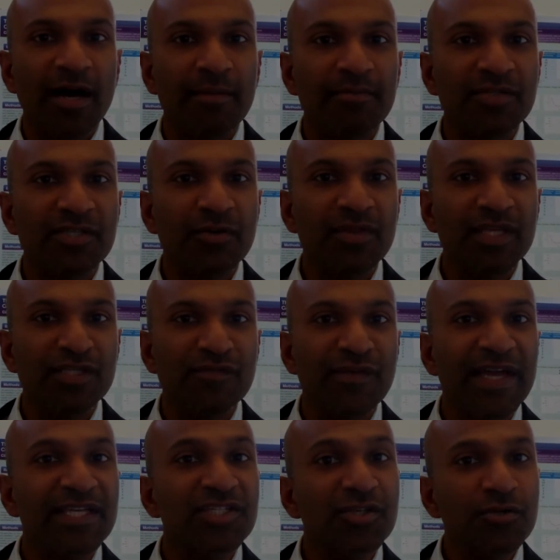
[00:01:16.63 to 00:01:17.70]
So in this
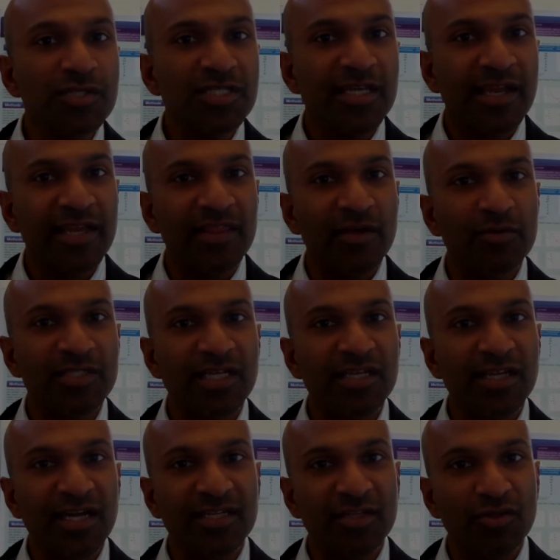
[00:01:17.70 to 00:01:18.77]
phase 2 study that was
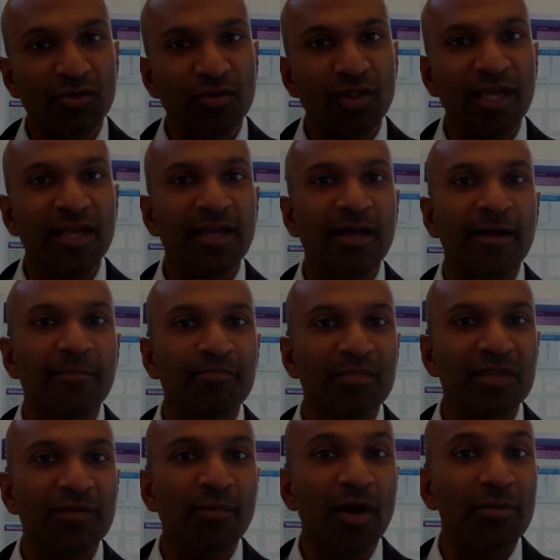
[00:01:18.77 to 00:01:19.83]
conducted through the
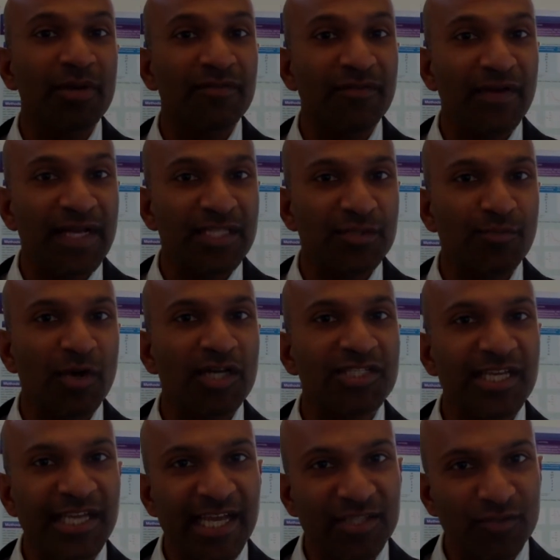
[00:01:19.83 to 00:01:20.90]
Department of Defense
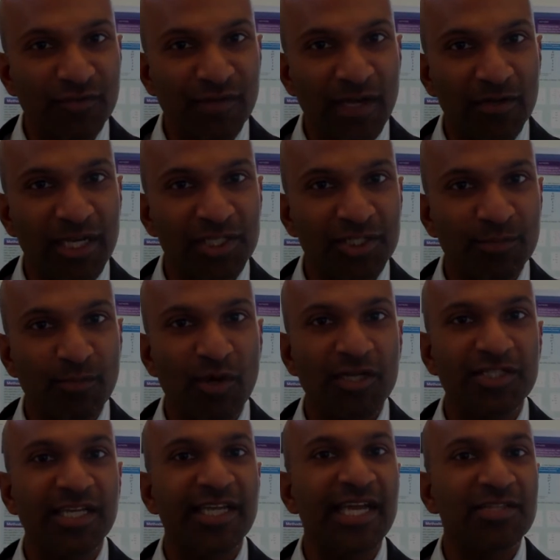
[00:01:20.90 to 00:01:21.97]
Prostate Cancer Foundation
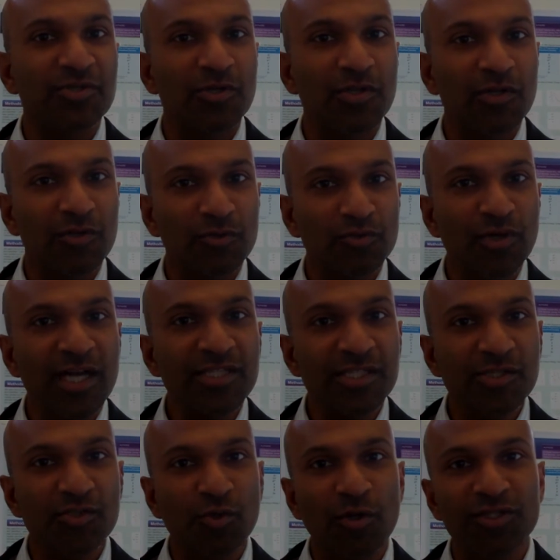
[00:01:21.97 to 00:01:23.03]
Prostate Cancer Clinical Trials
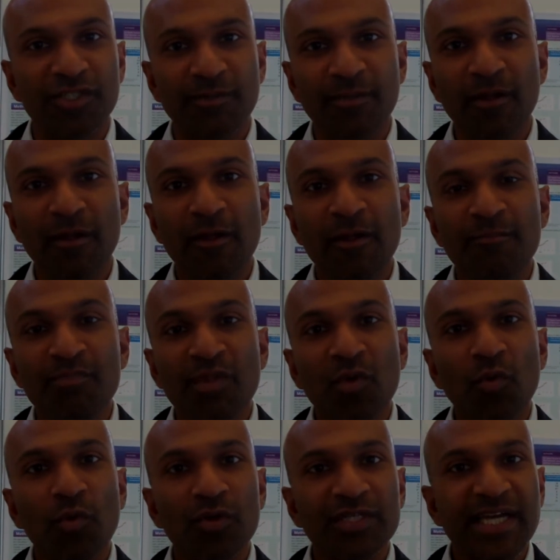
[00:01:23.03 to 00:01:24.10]
Consortium,
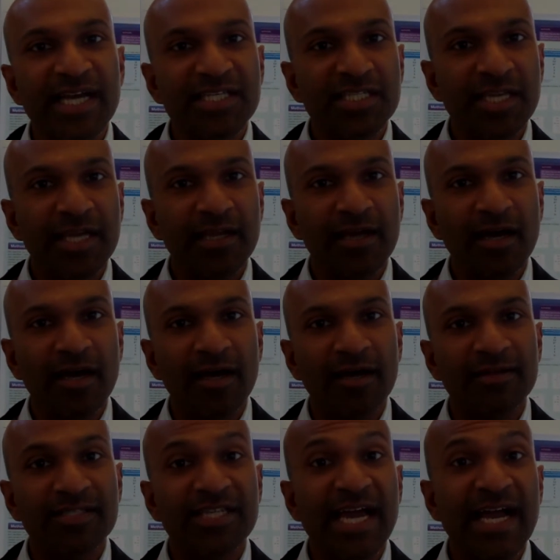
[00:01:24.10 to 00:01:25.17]
we were testing
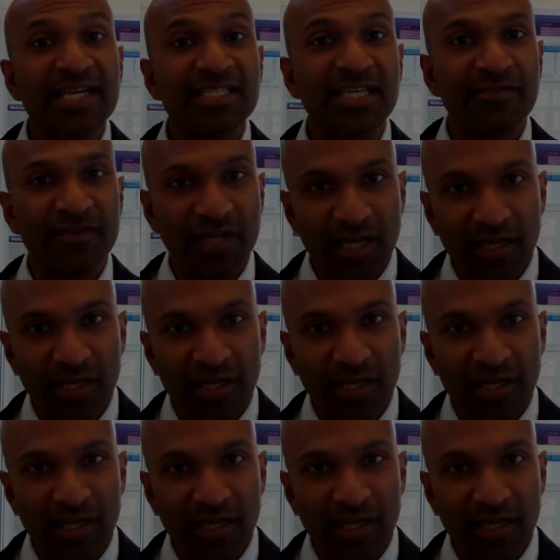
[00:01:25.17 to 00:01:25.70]
TAK-700